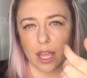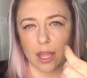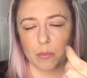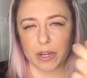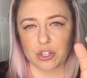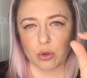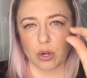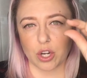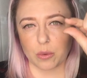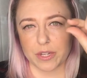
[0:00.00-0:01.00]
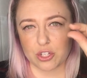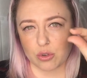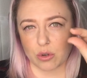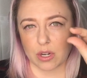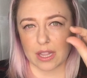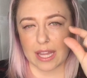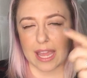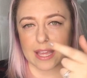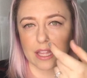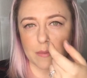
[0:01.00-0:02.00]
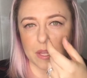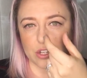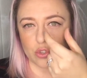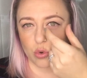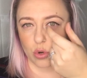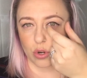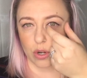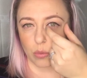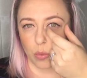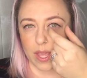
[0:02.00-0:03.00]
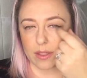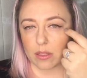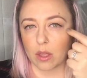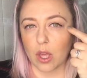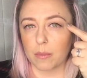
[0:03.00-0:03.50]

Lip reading: And by shorter, I don't mean shorter in length, I mean shorter in width.